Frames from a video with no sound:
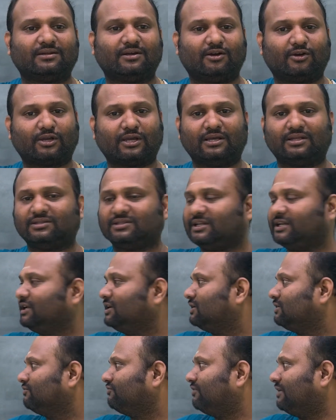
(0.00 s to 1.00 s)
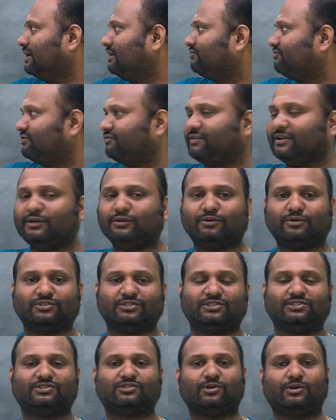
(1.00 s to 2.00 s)
Okay, 3 into 5, 15
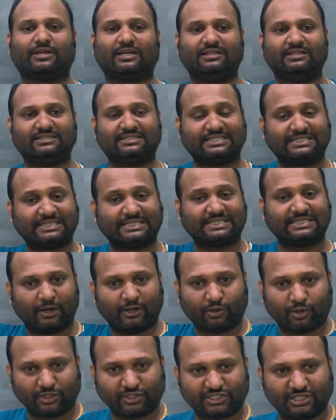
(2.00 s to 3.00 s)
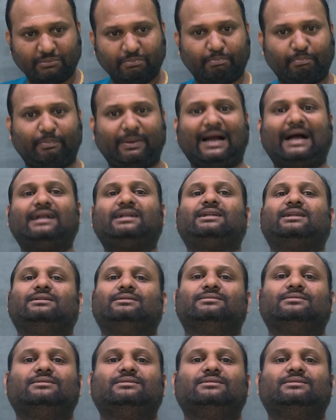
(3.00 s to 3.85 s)
questions. Okay, this is about question pattern.